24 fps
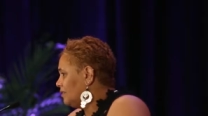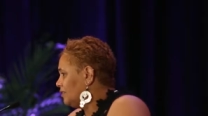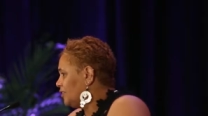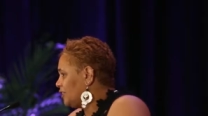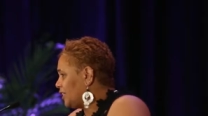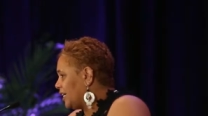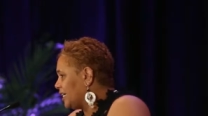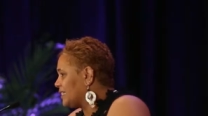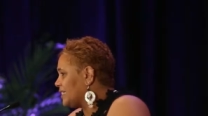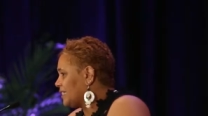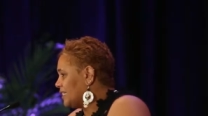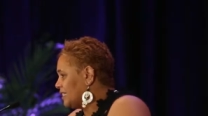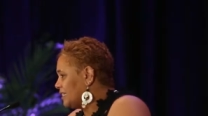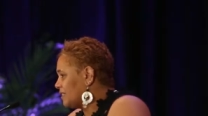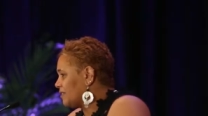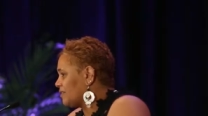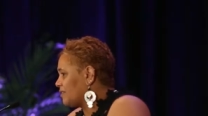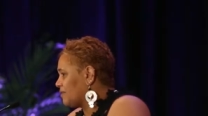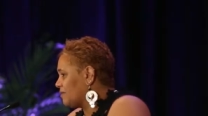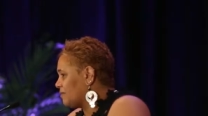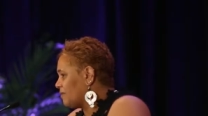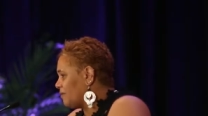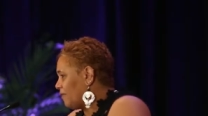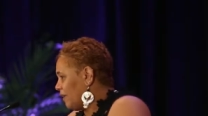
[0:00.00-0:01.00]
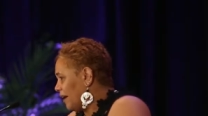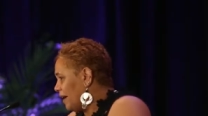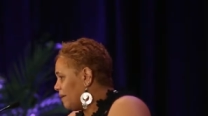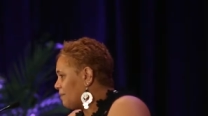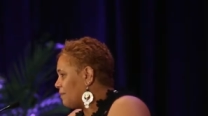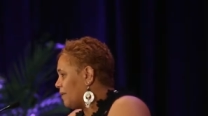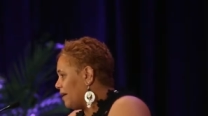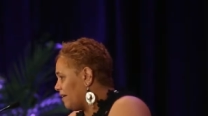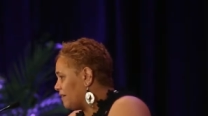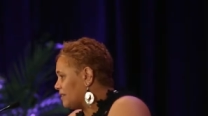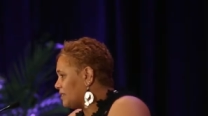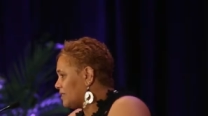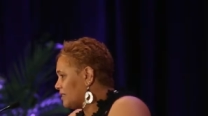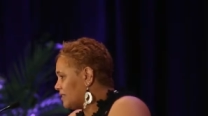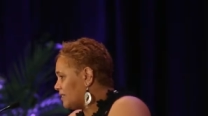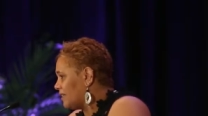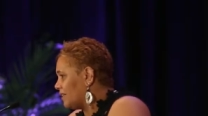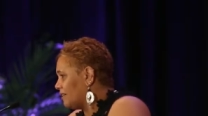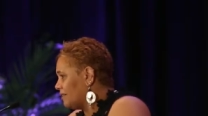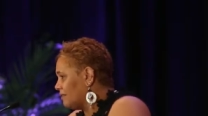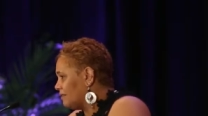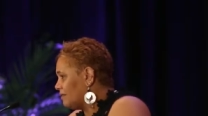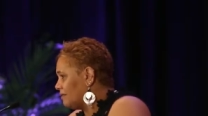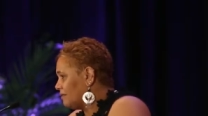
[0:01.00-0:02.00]
Jason's grandparents
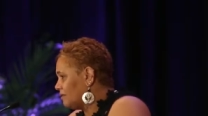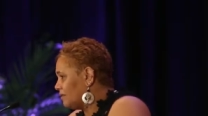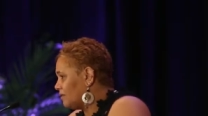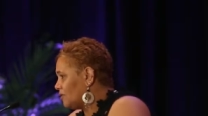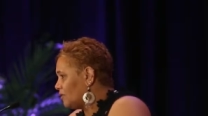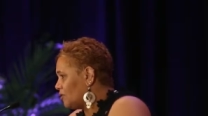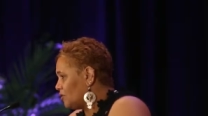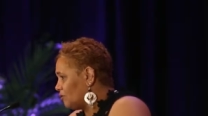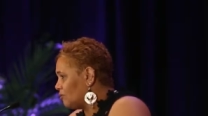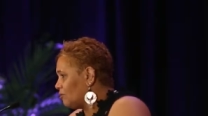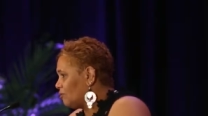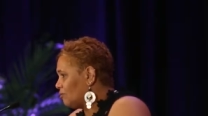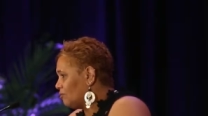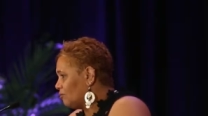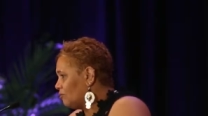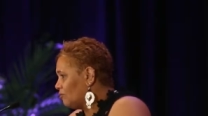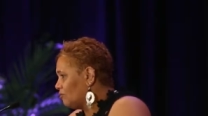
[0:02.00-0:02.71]
did too.